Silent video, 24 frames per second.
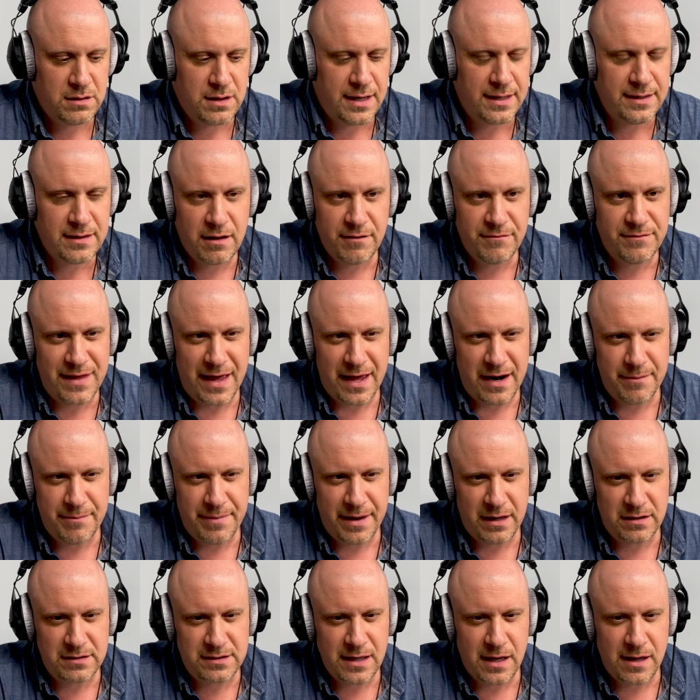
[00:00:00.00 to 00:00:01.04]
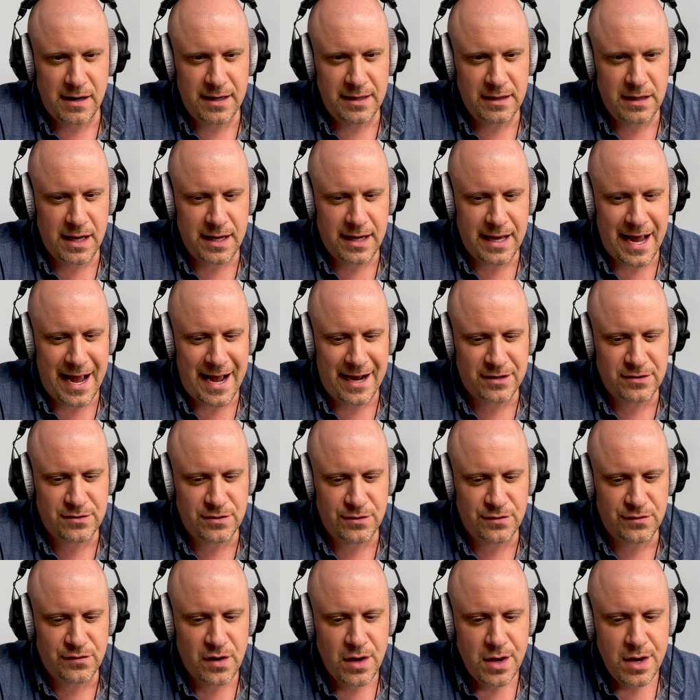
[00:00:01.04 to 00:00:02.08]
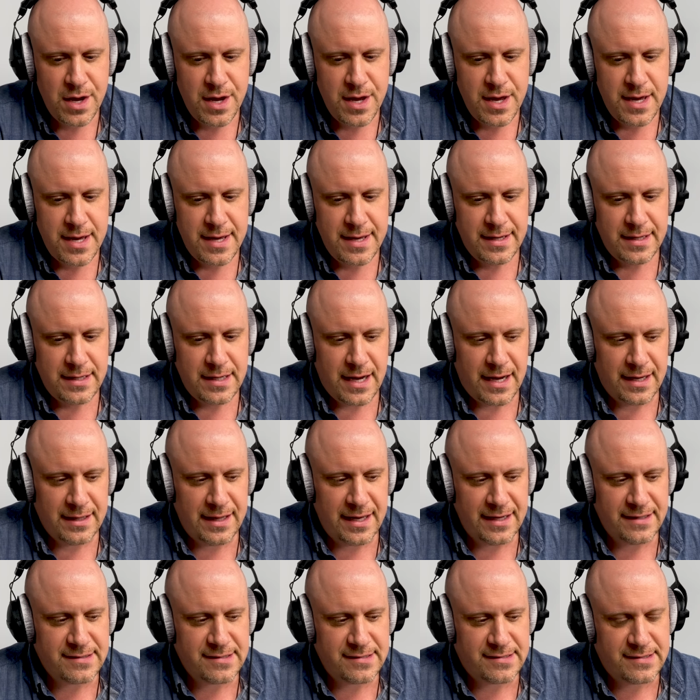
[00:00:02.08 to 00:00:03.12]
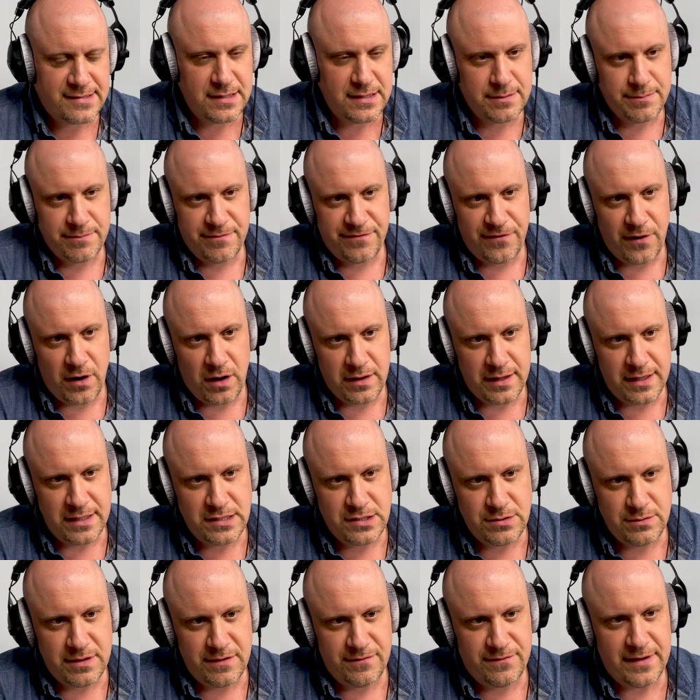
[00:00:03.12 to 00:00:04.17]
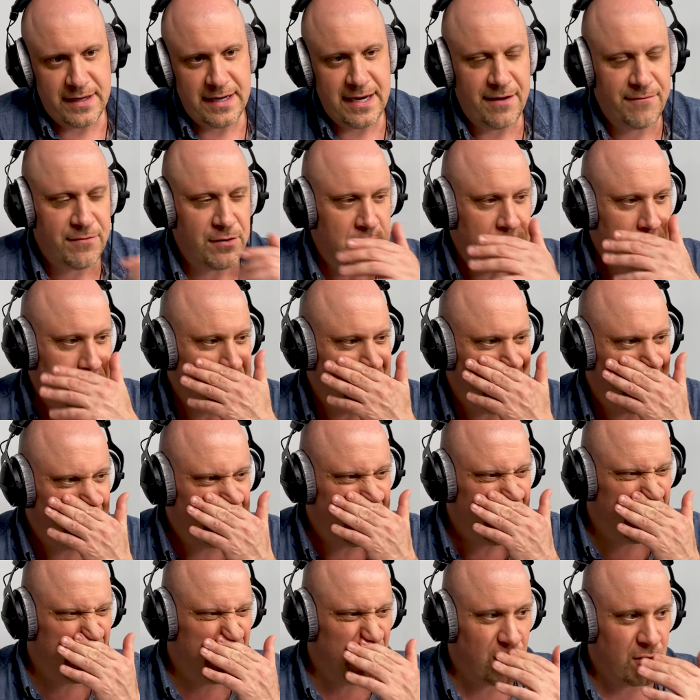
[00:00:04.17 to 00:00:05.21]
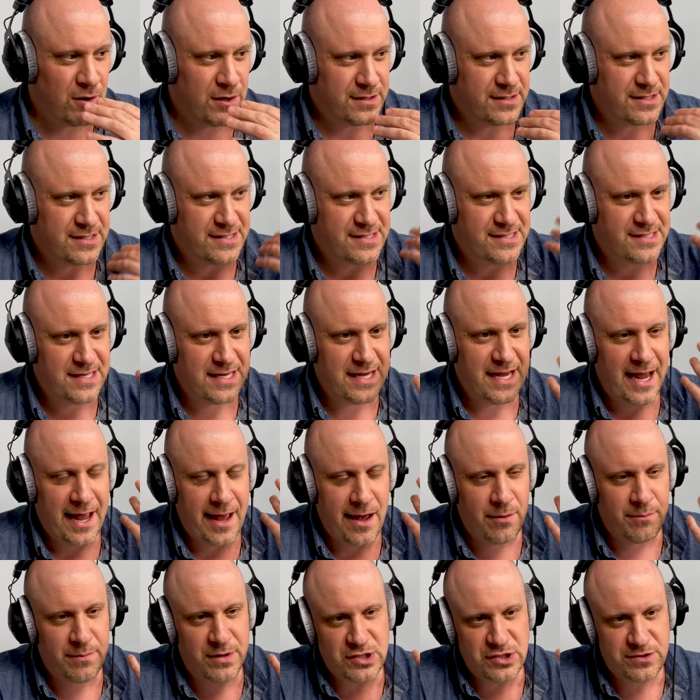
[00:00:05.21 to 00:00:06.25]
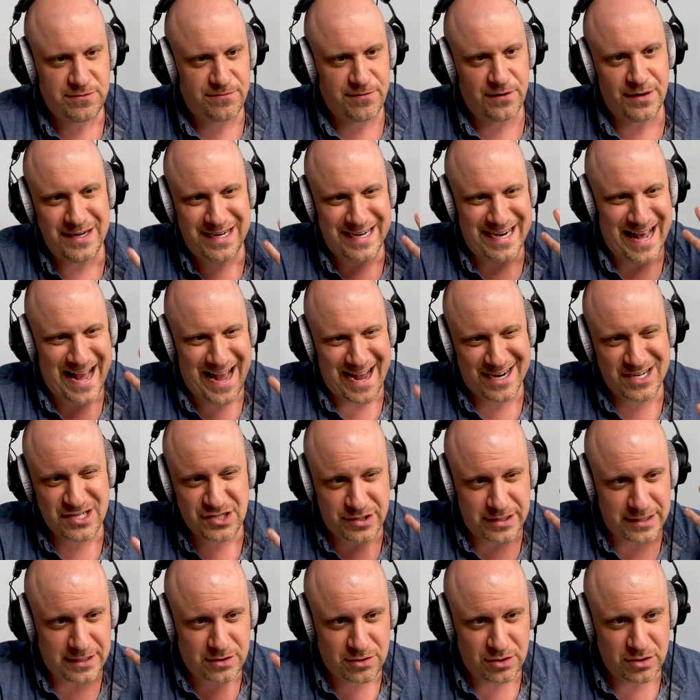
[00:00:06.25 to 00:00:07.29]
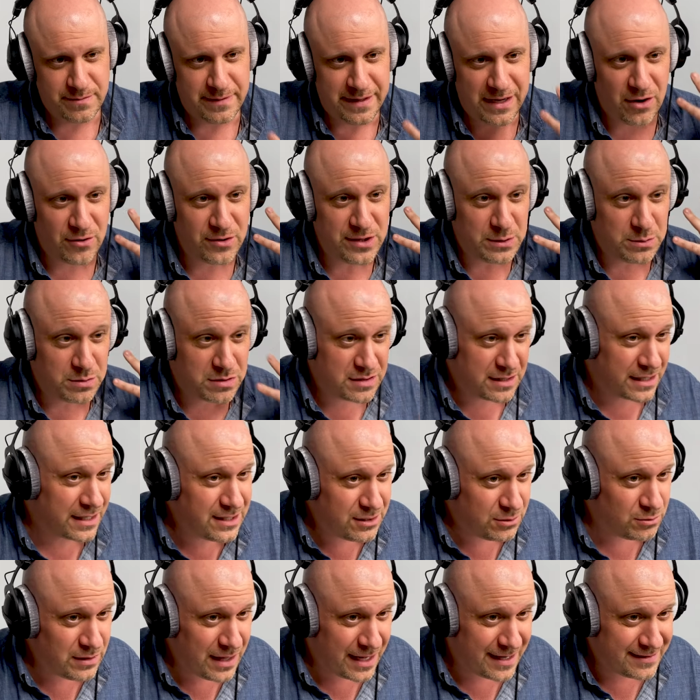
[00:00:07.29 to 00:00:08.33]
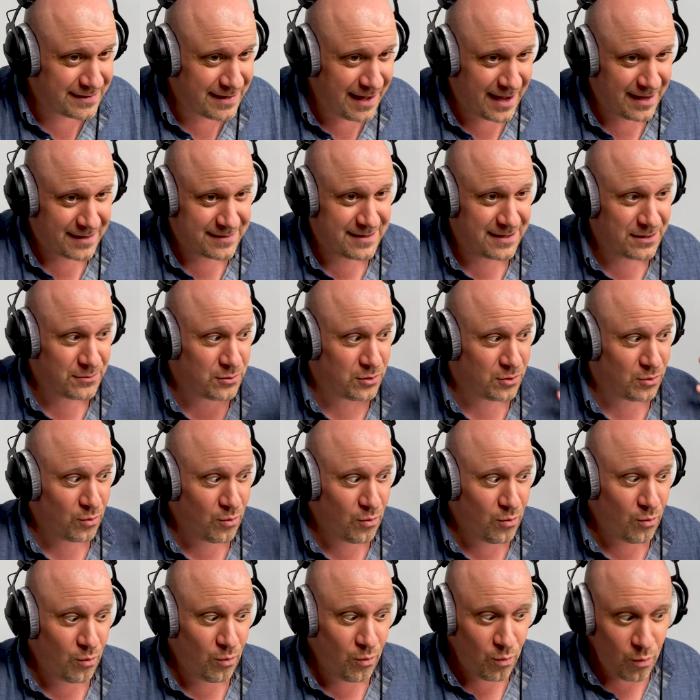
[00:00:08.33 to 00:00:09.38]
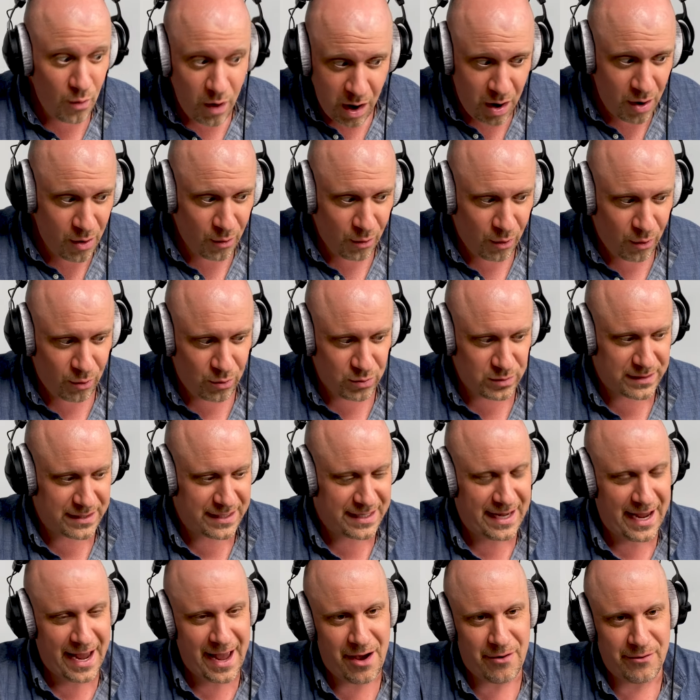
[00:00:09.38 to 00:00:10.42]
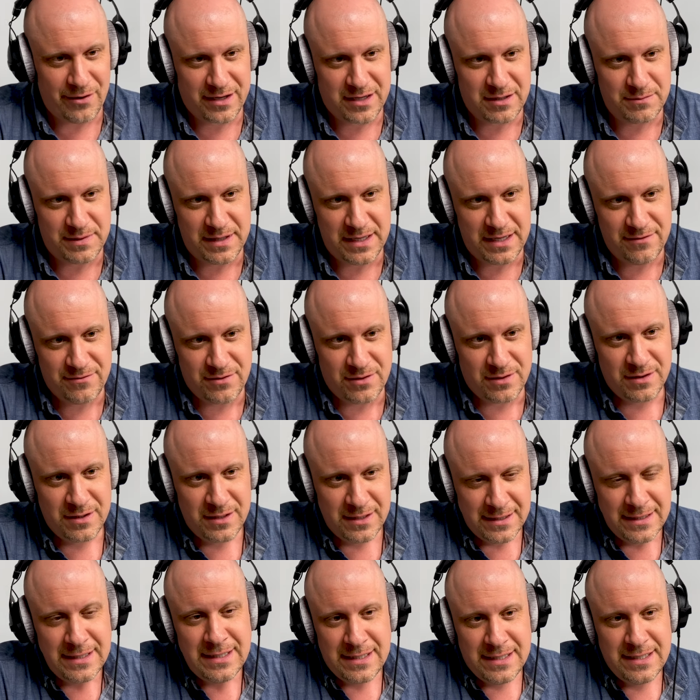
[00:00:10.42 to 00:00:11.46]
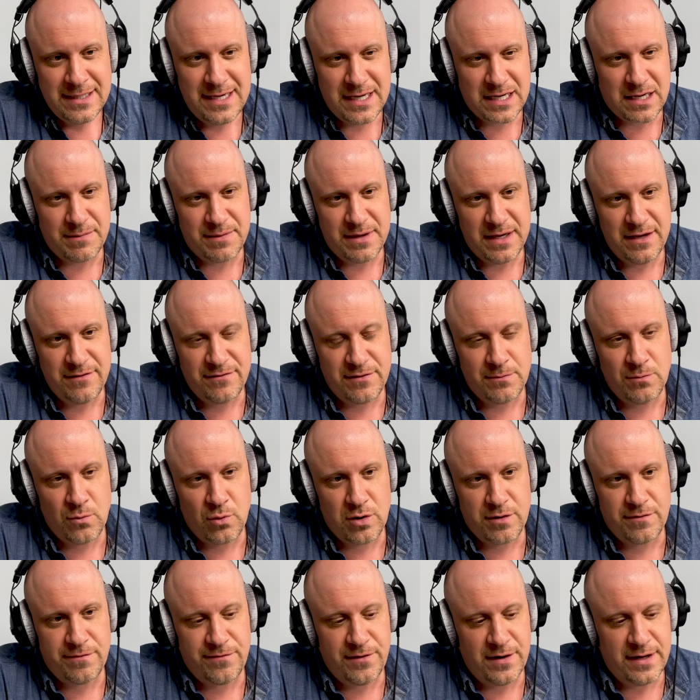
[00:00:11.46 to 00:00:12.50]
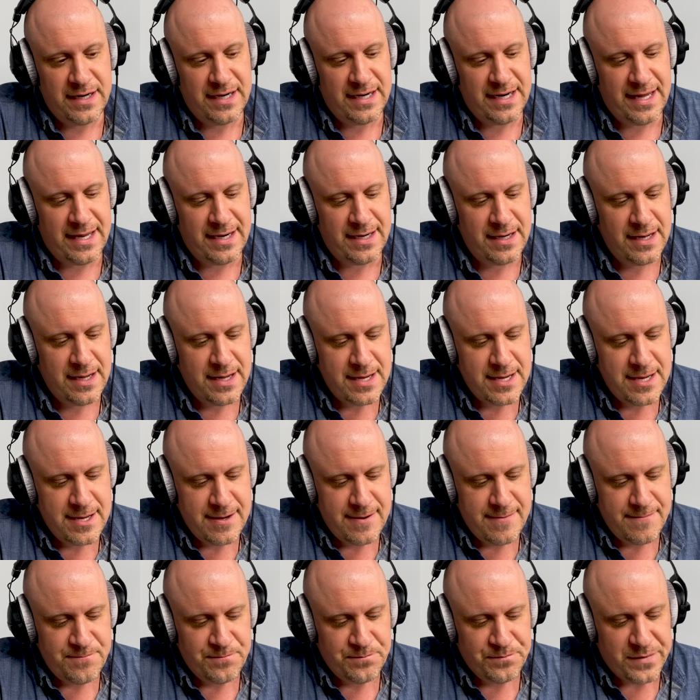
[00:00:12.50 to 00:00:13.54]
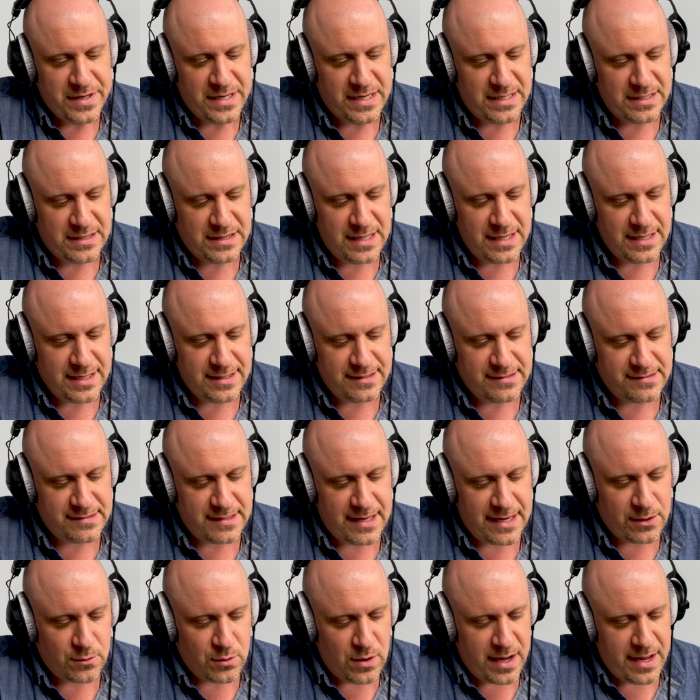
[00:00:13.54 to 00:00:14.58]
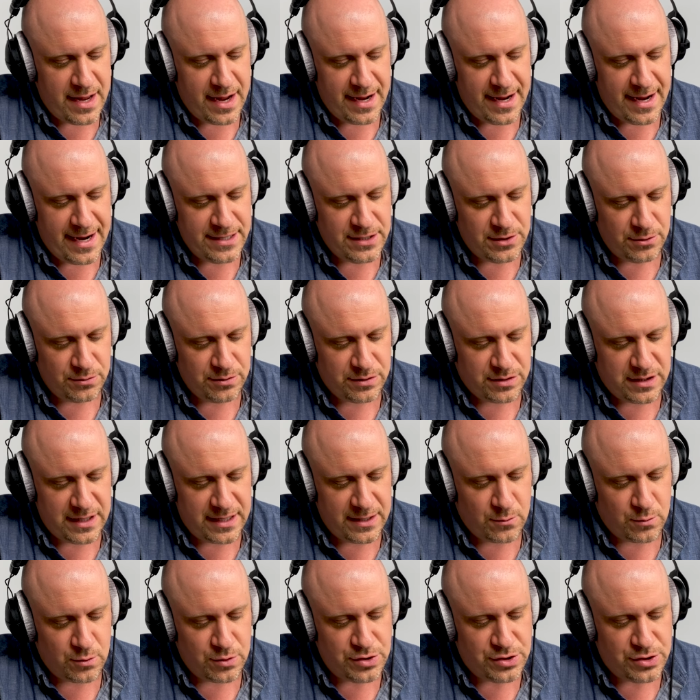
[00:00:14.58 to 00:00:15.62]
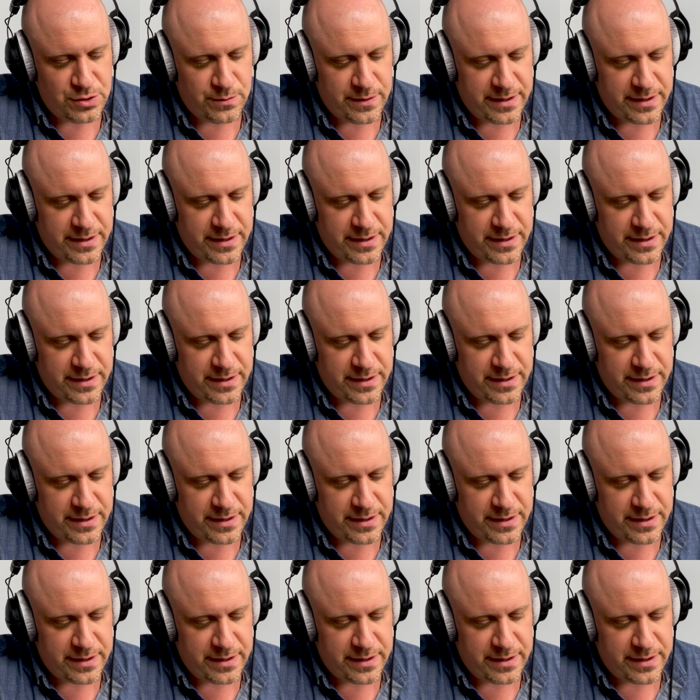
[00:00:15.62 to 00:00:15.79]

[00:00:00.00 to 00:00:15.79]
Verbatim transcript: I love that about that. I like actors. I like to them fall into it. If they never knew that before, to see how much fun it actually could be. Oh, you think you liked acting? Well, whoa, holy cow. It could be even more fun. And I think it's like, I don't think we're